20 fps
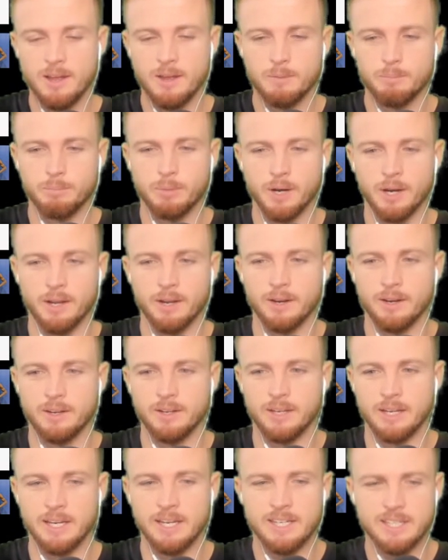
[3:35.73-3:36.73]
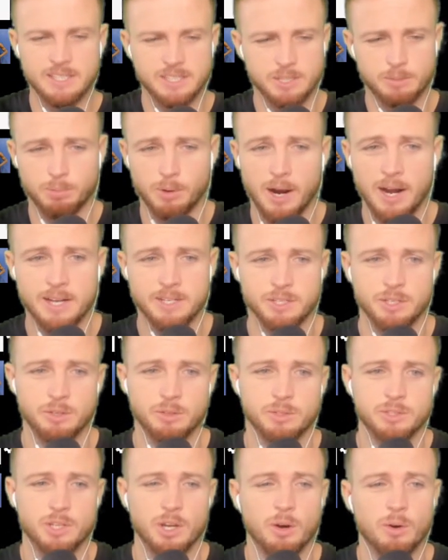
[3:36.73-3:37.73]
but he can surprise
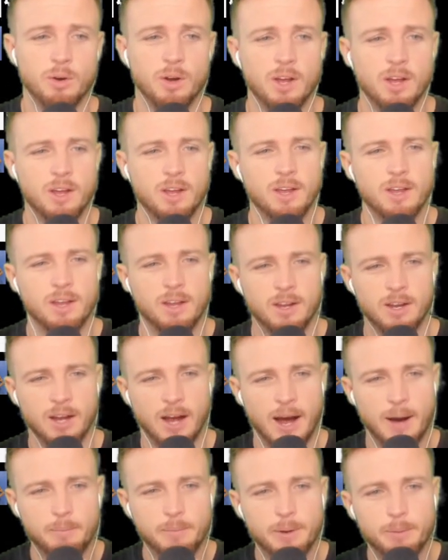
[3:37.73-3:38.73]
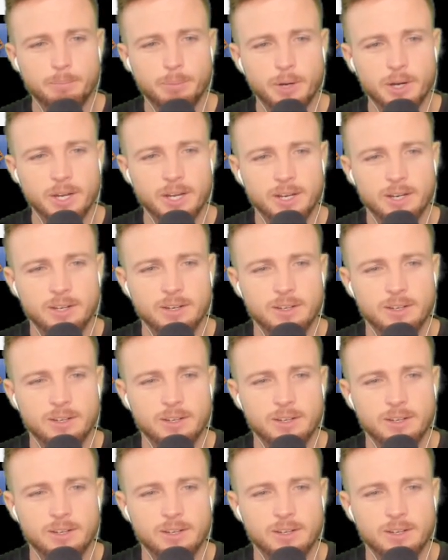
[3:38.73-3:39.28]
you. So I'm gonna put